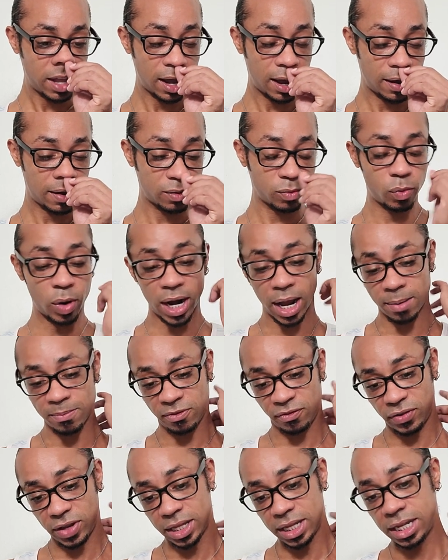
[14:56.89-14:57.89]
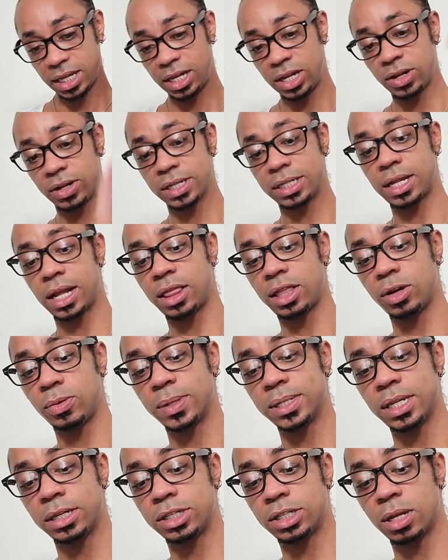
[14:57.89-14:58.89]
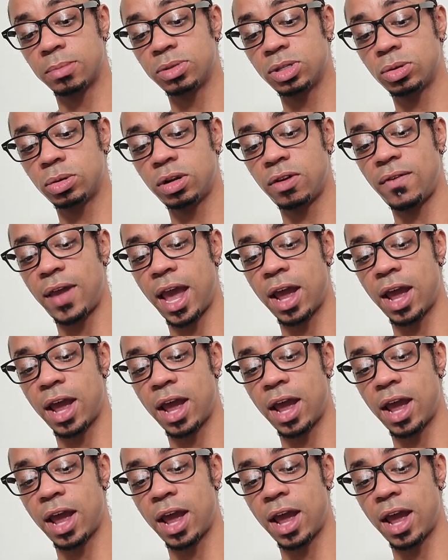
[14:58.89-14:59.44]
uh, what i'm feeling here is that there was a, some sort of